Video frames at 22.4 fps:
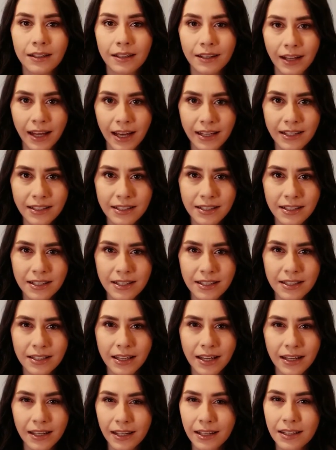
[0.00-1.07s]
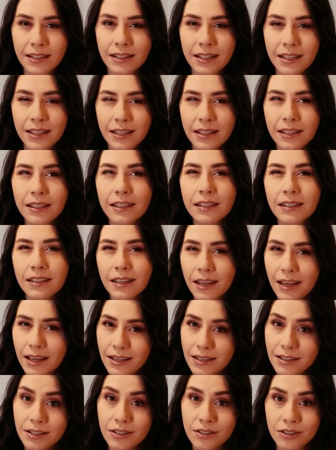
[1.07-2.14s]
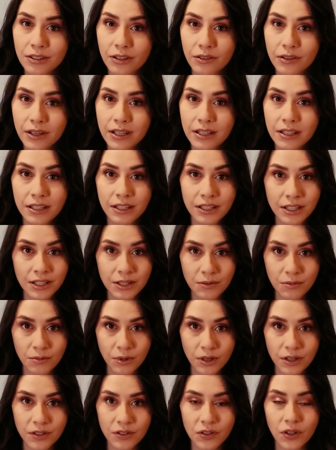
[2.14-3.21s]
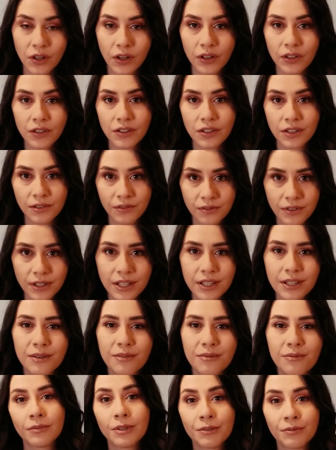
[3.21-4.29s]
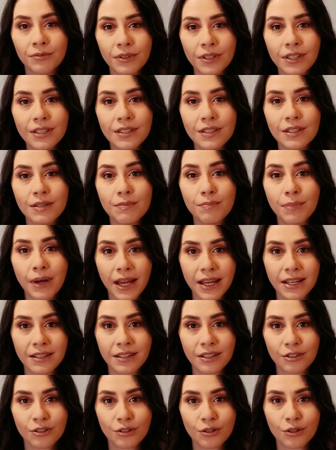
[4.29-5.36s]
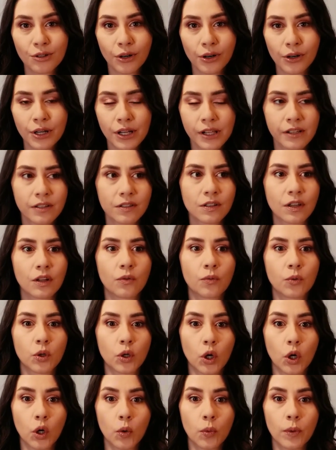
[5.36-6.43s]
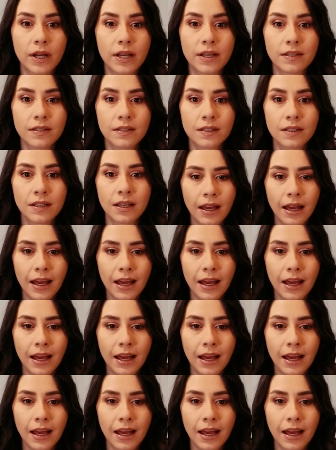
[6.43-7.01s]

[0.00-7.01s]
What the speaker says: the 90s and I think in the 80s already he was on TV with easy painting tutorials that would always